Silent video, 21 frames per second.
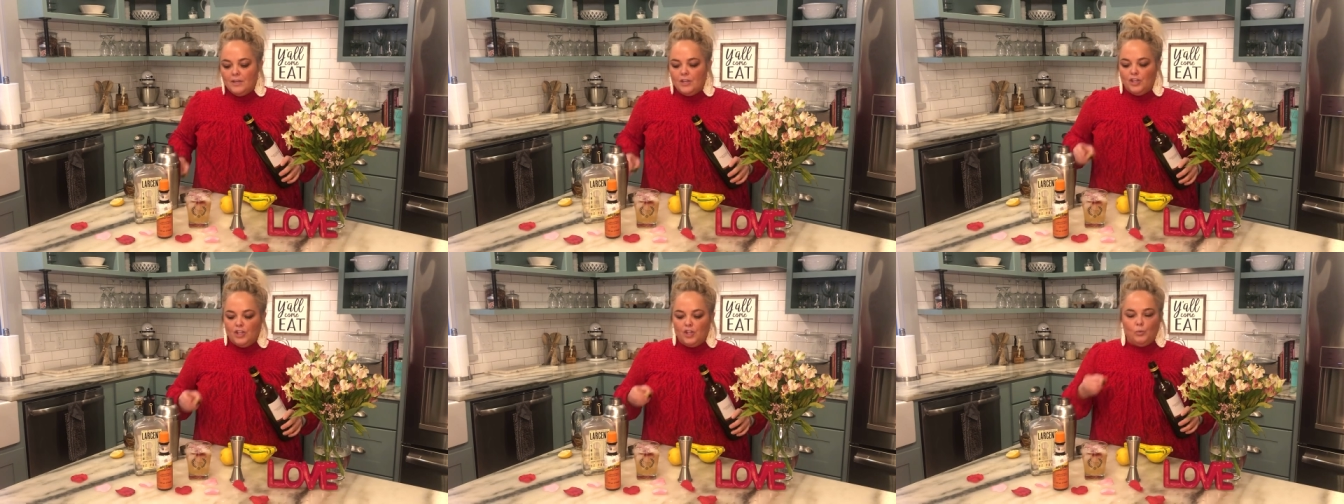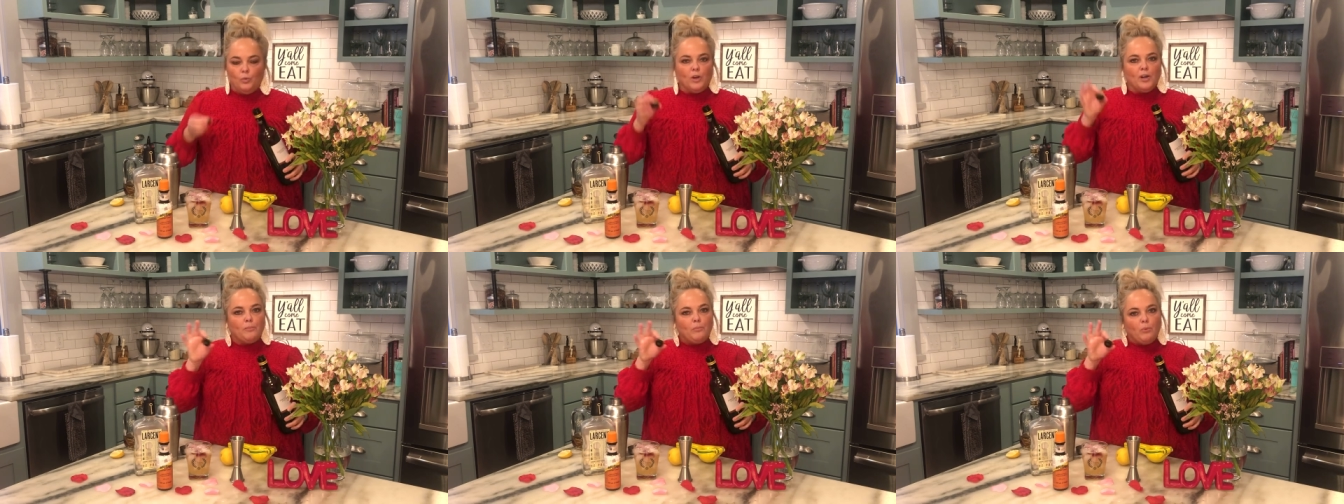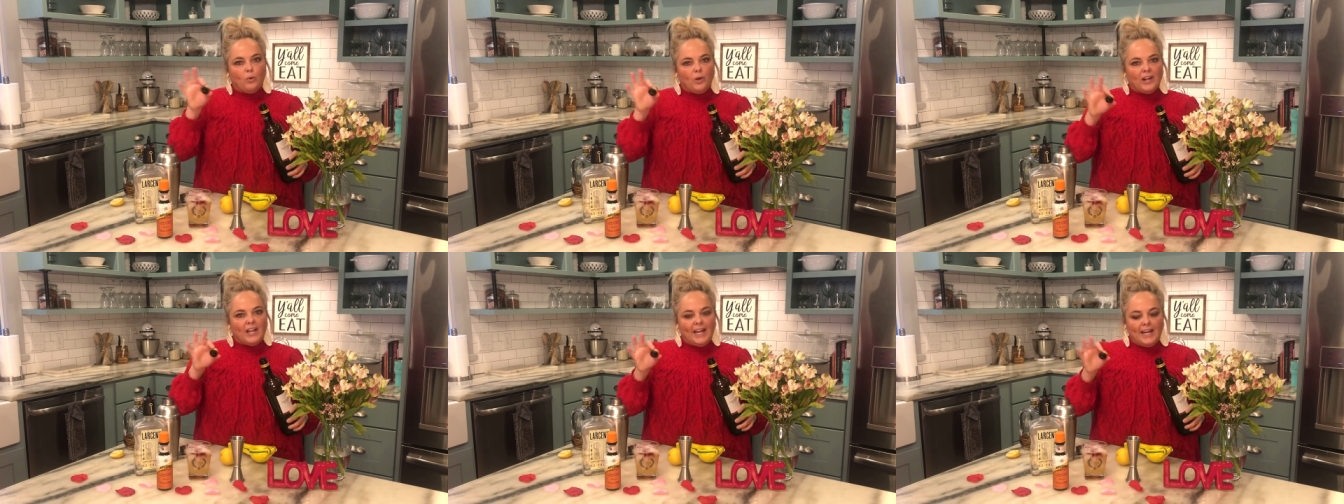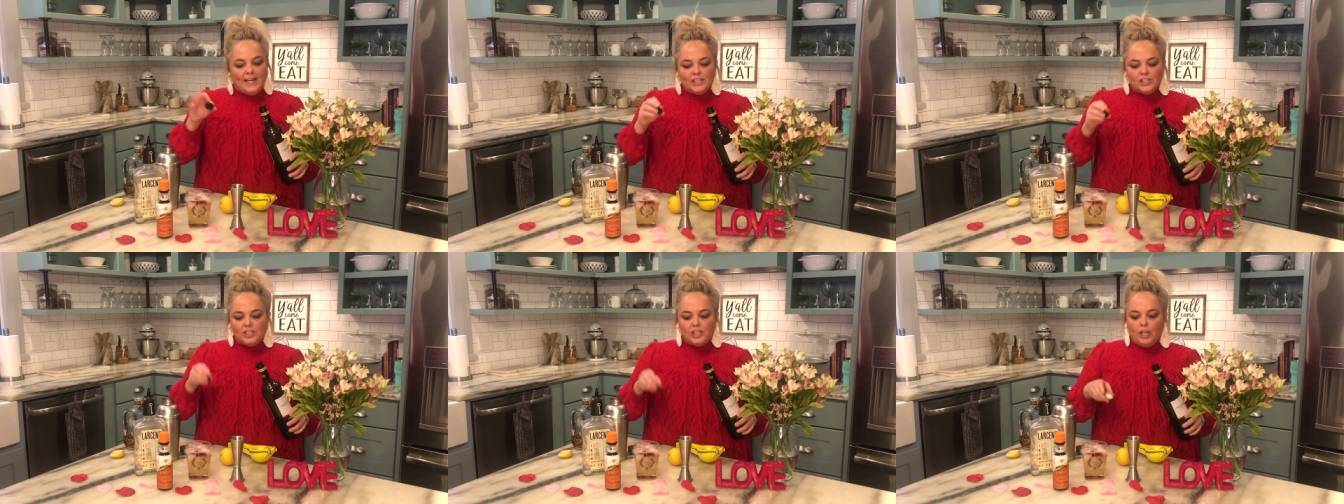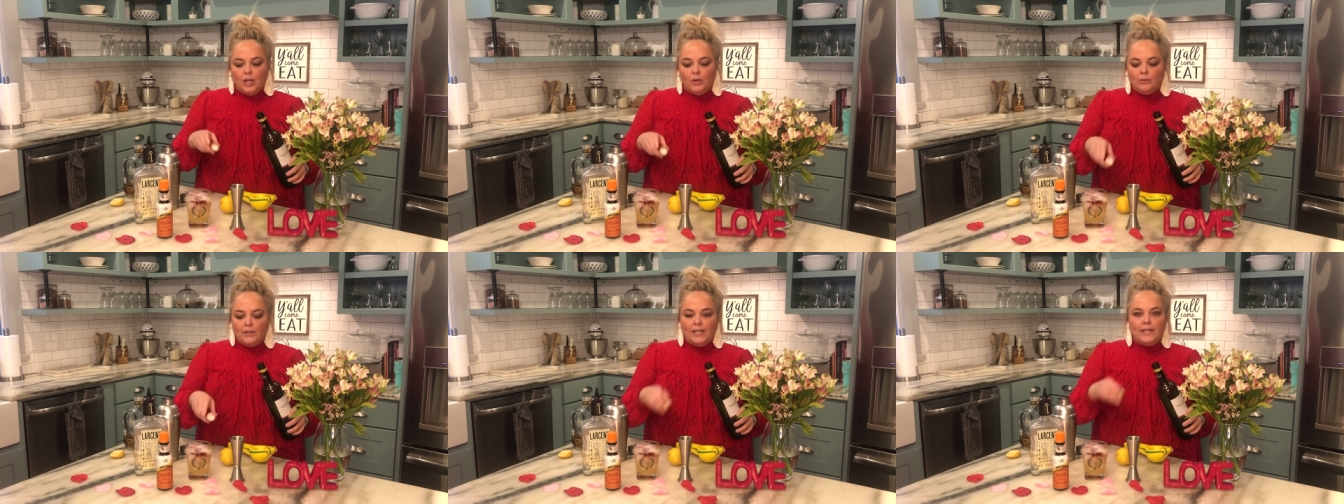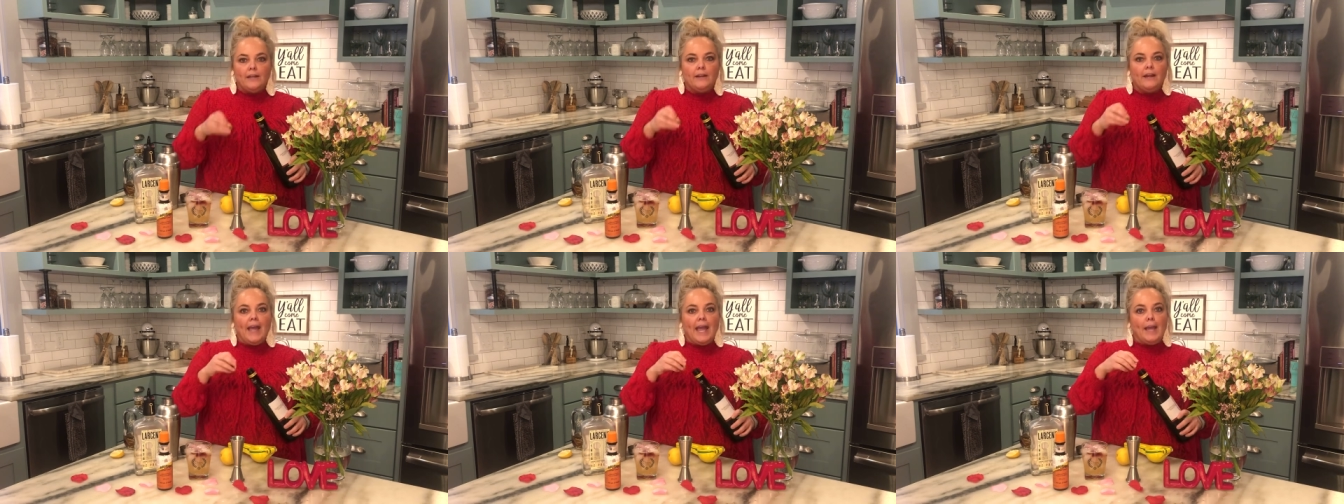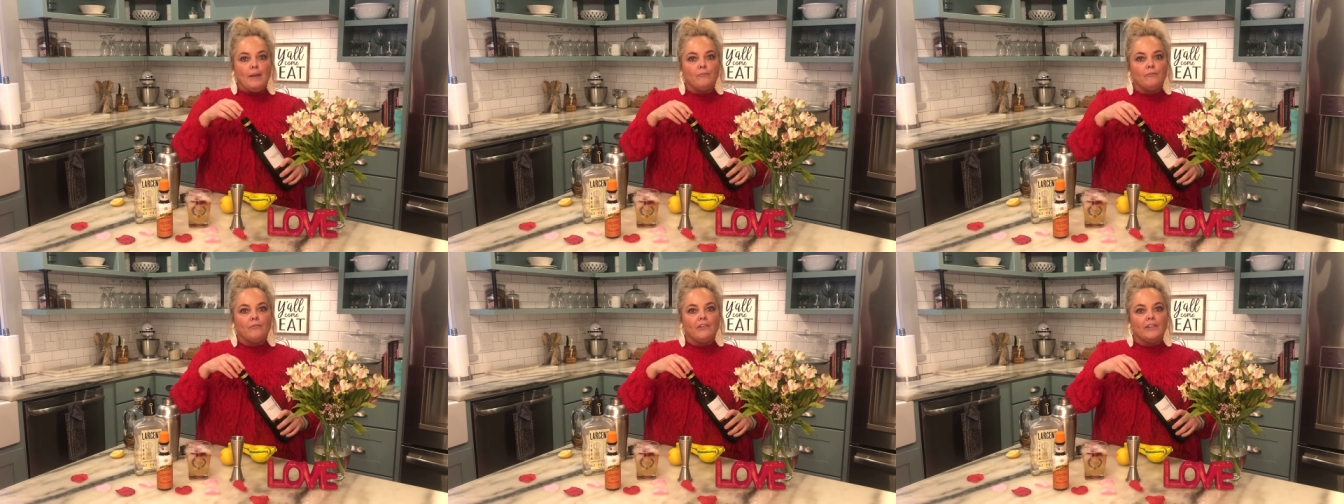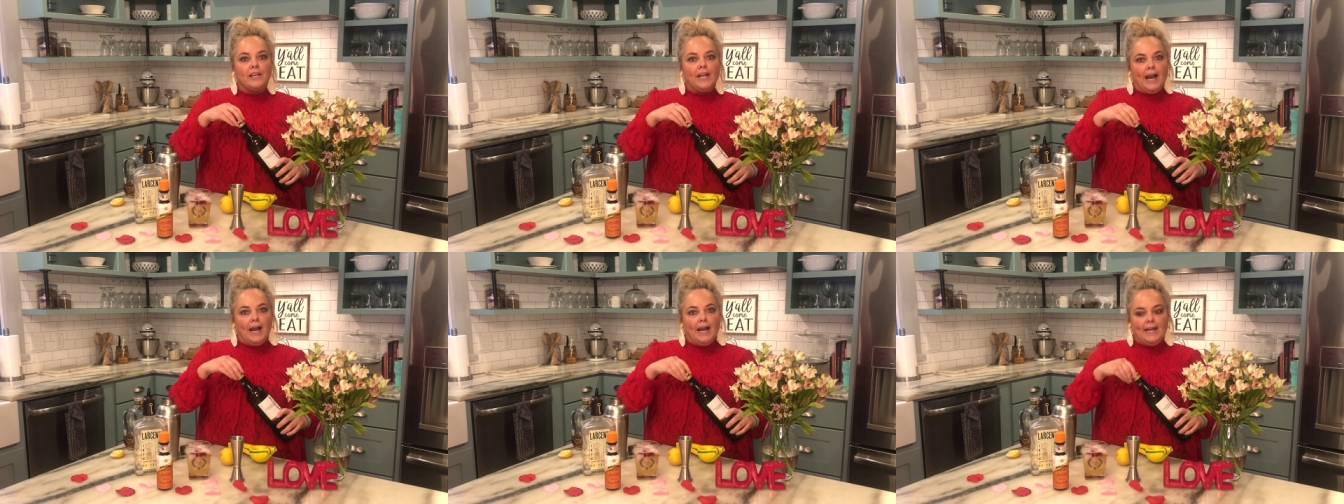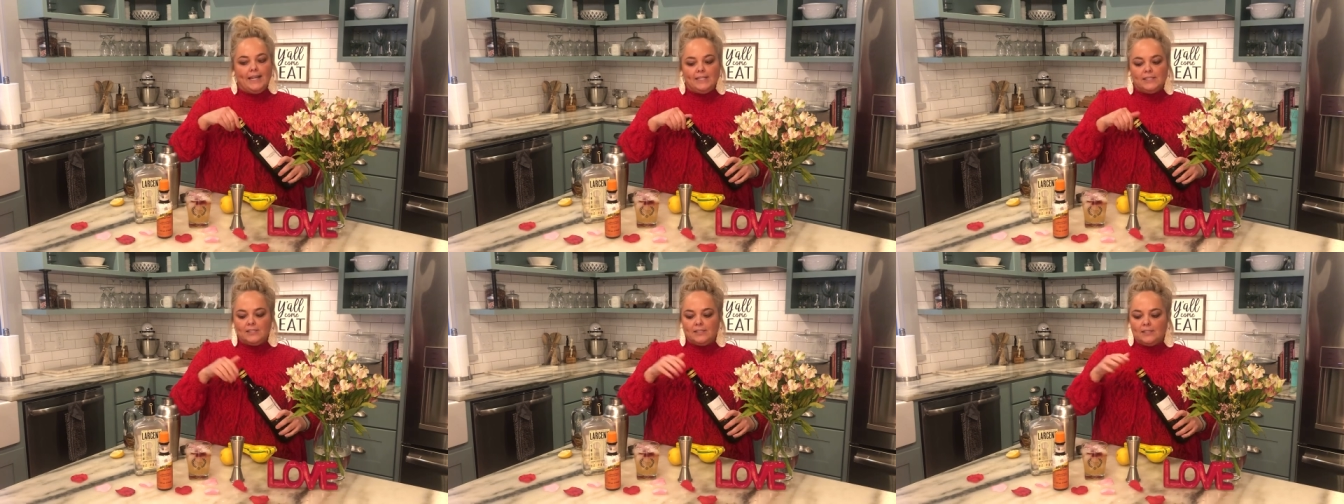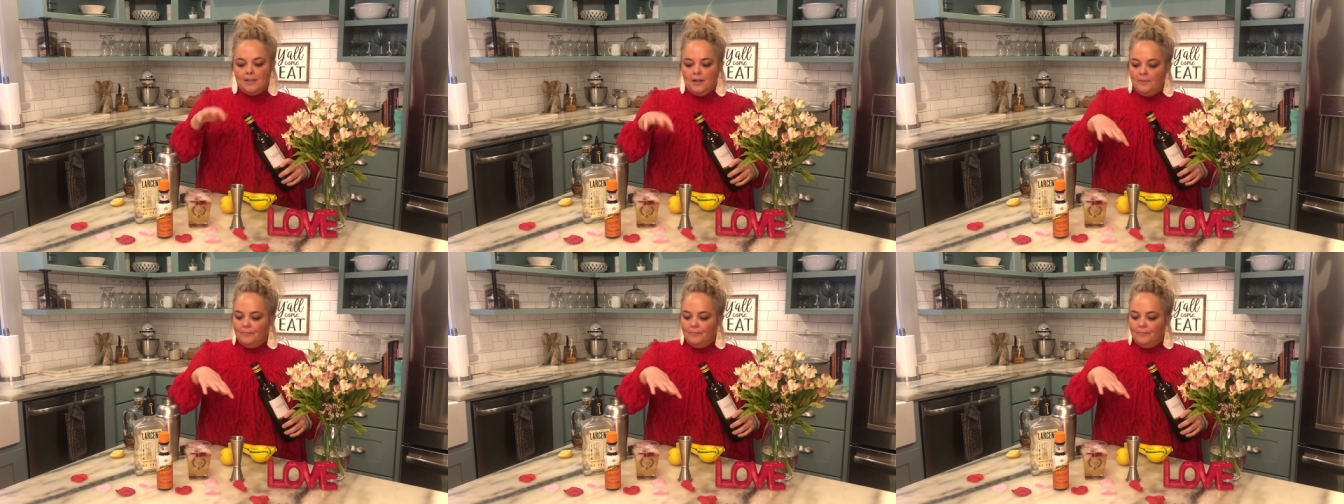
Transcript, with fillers: You wanna pour it kind of slowly, aim for the ice,